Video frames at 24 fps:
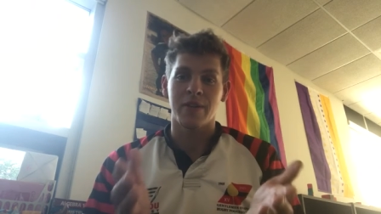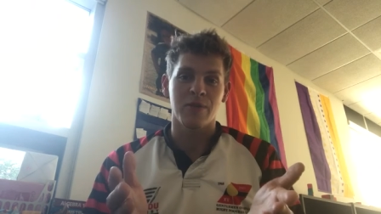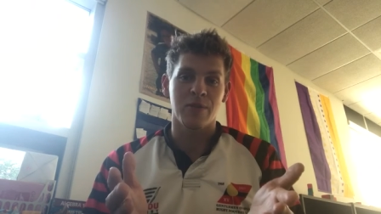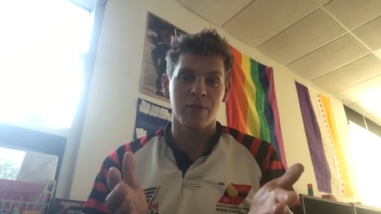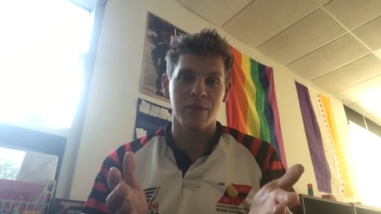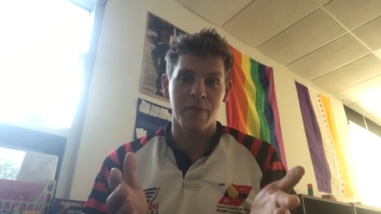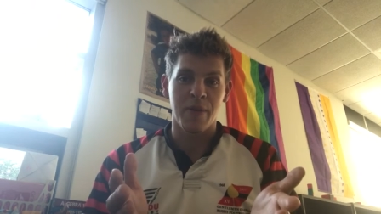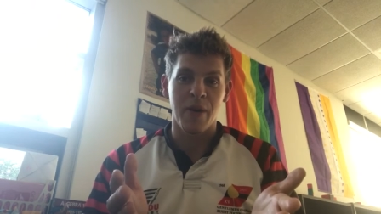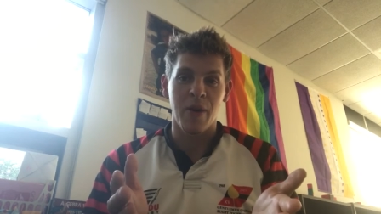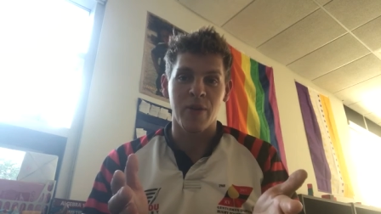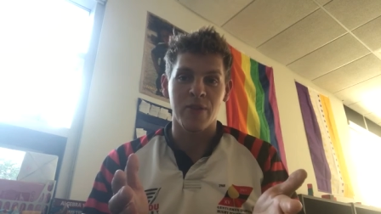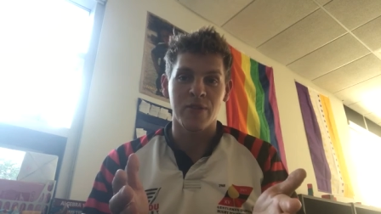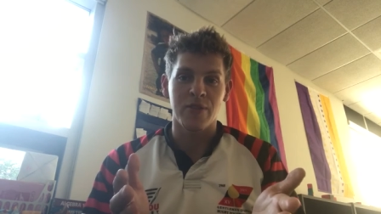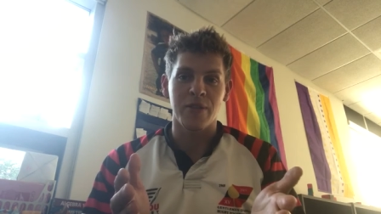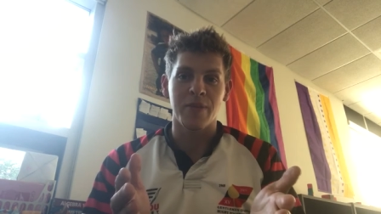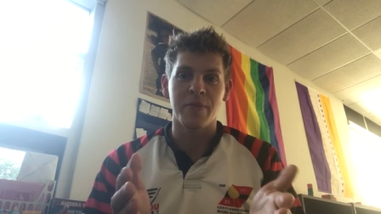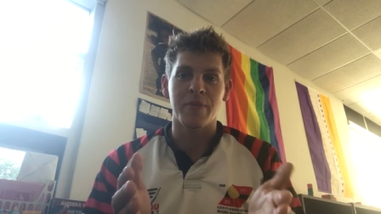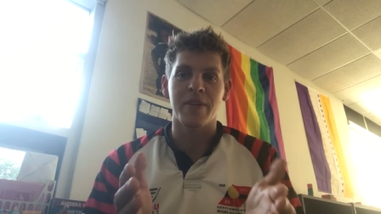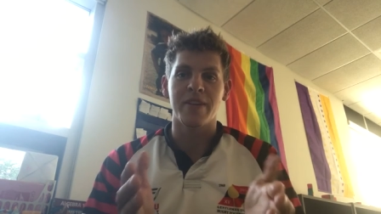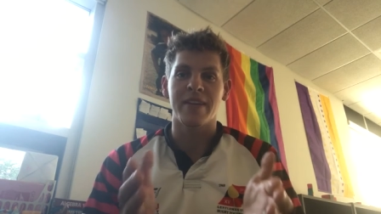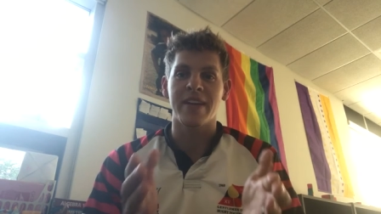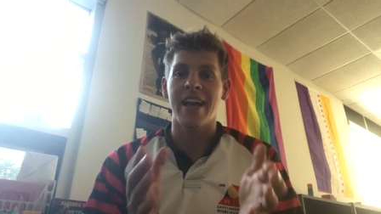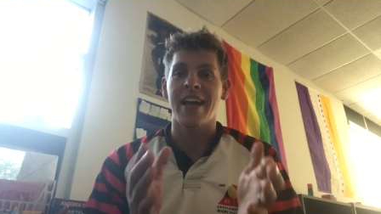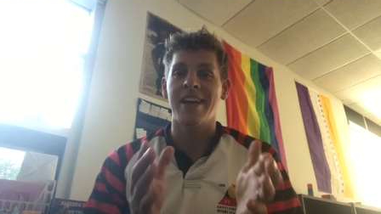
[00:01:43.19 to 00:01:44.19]
It was a poetry
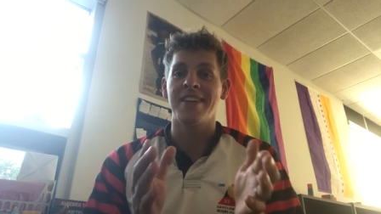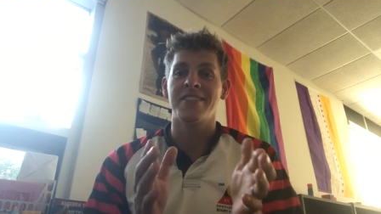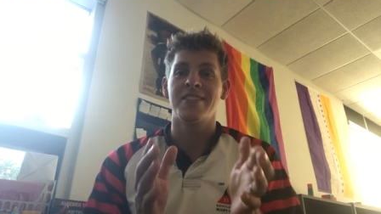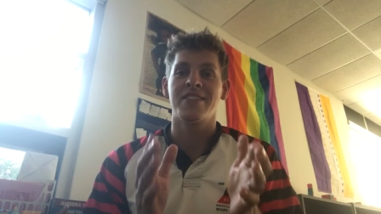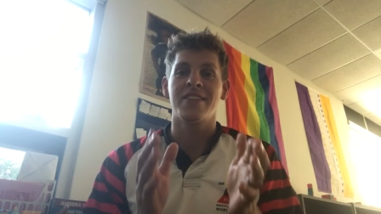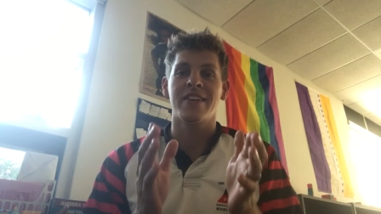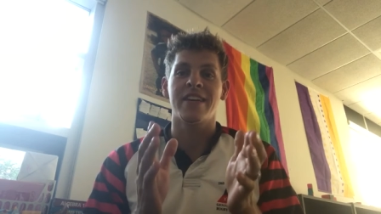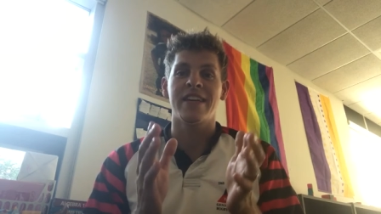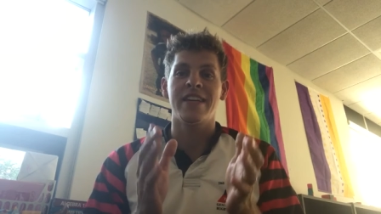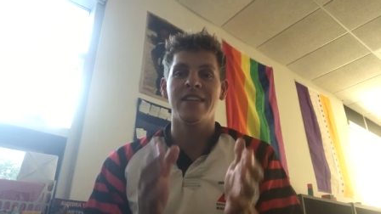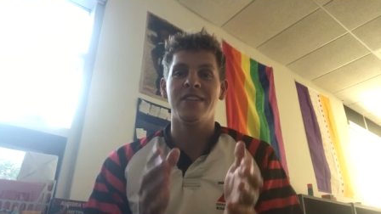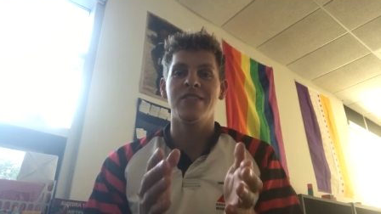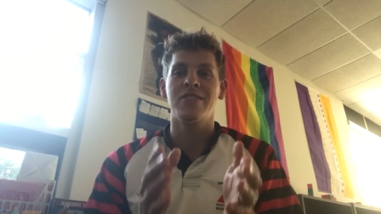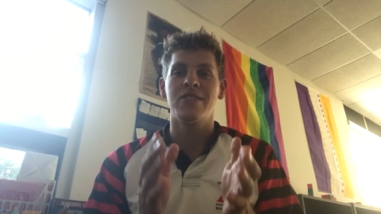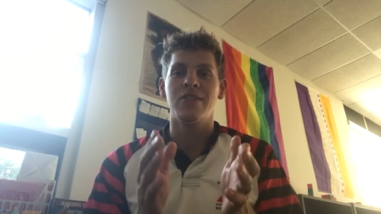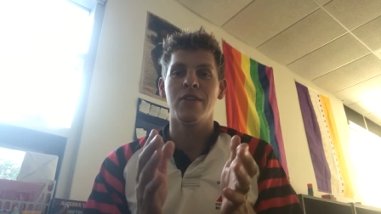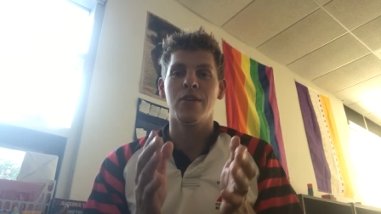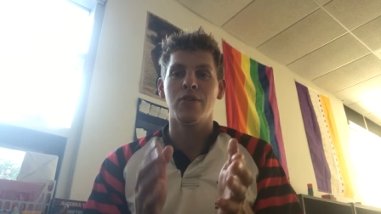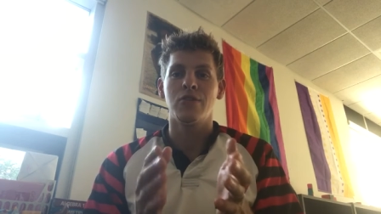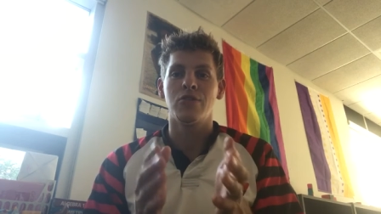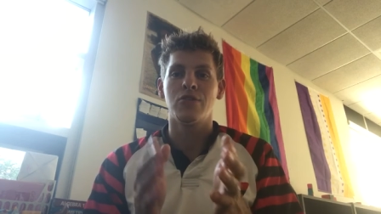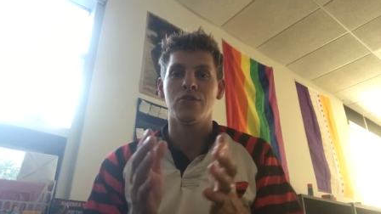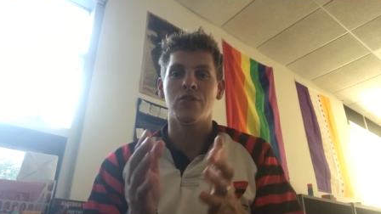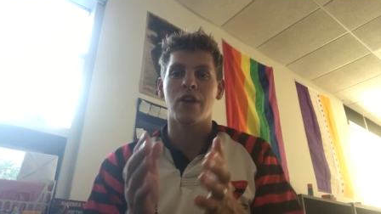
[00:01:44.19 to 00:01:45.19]
book, as there is
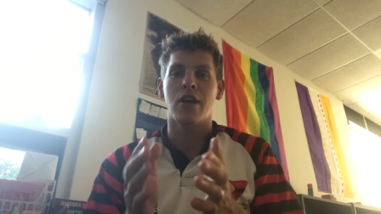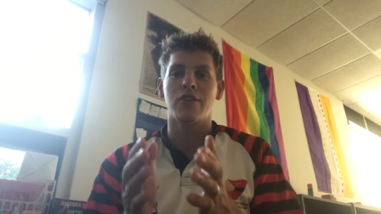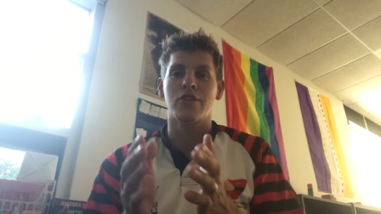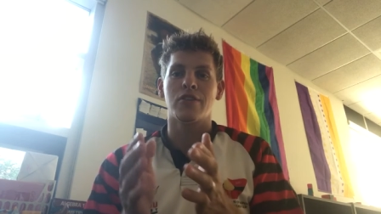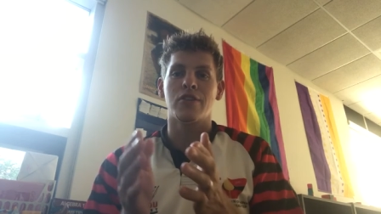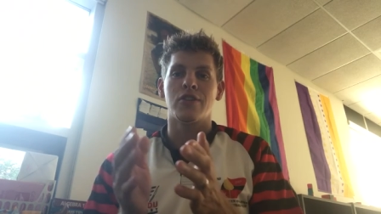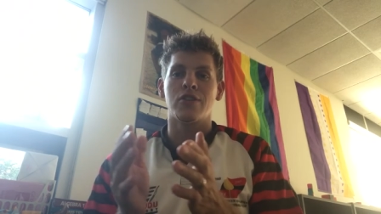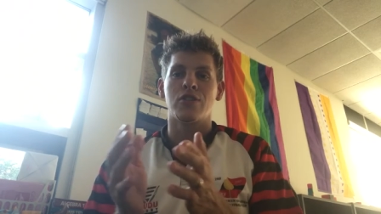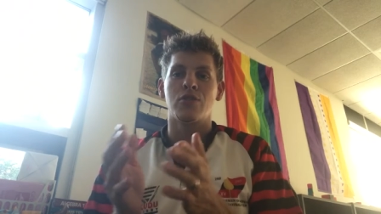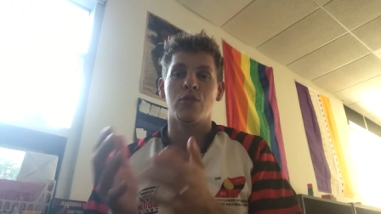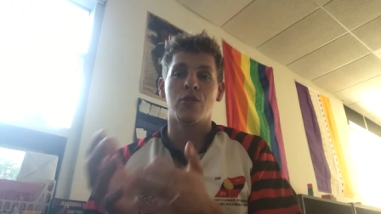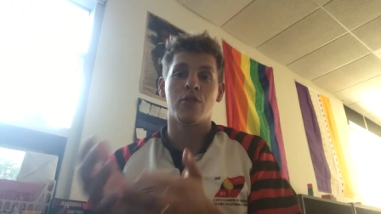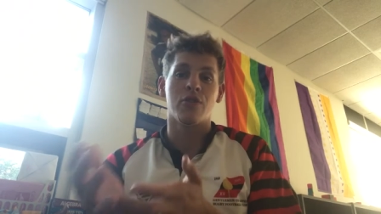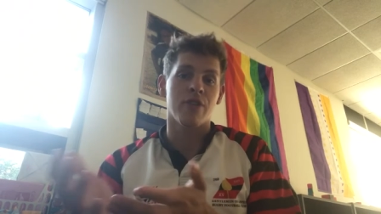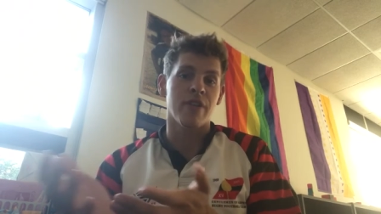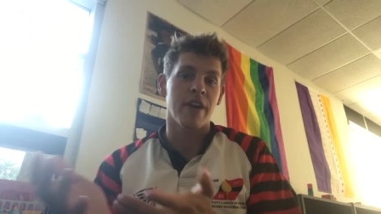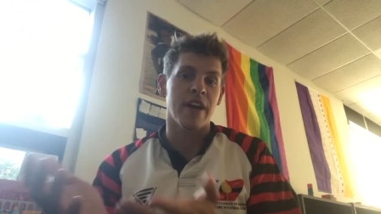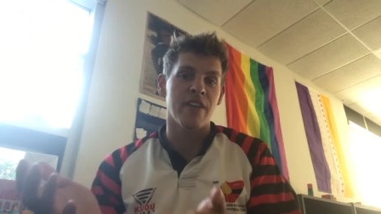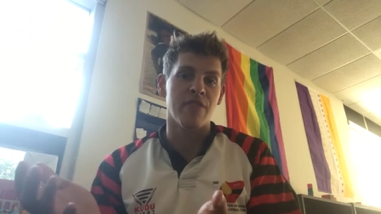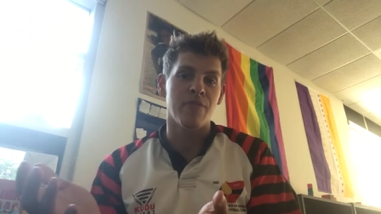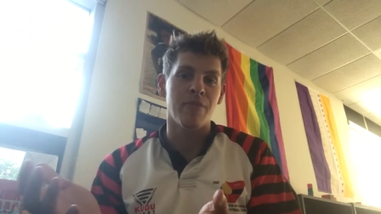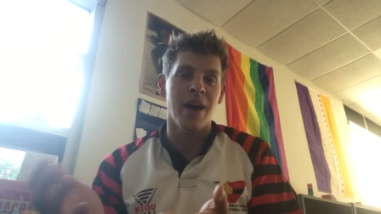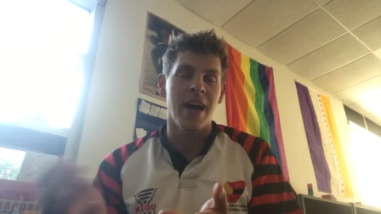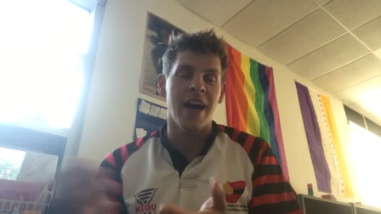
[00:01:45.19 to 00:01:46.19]
no structure to a
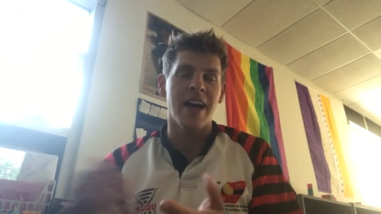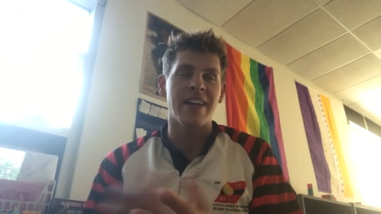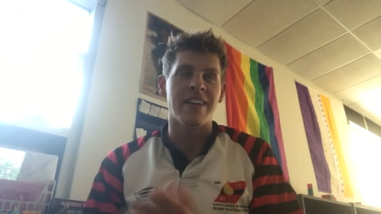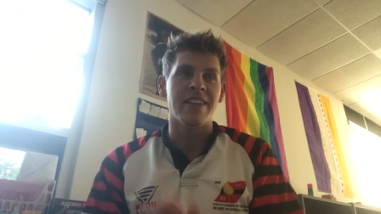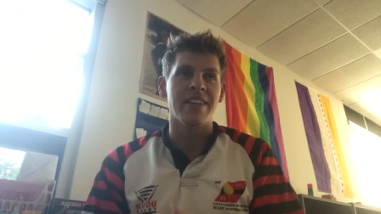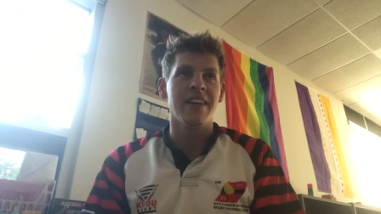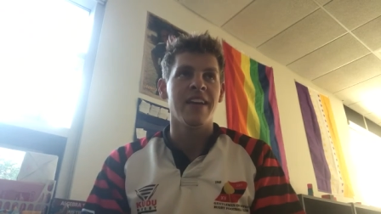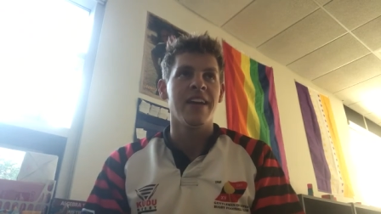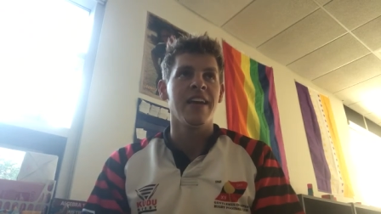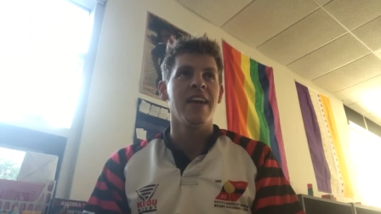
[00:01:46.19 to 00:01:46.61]
creative mind."